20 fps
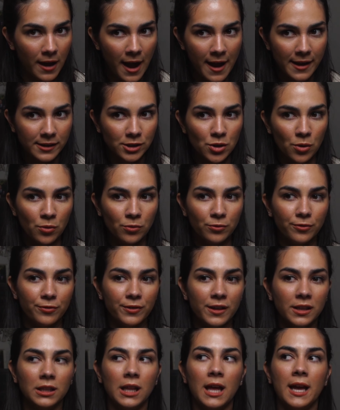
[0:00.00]
I don't
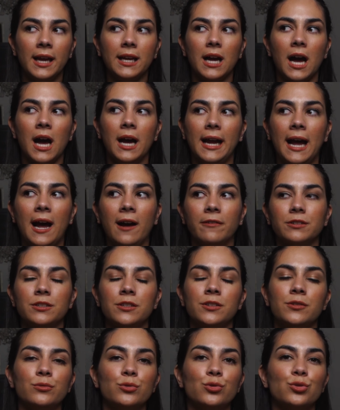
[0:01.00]
feel like I have to
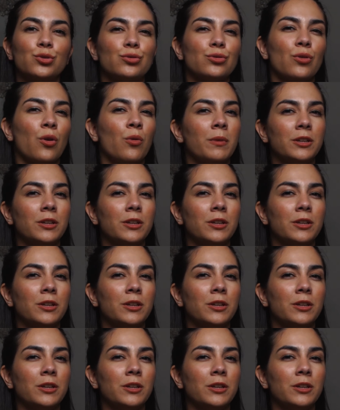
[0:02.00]
use so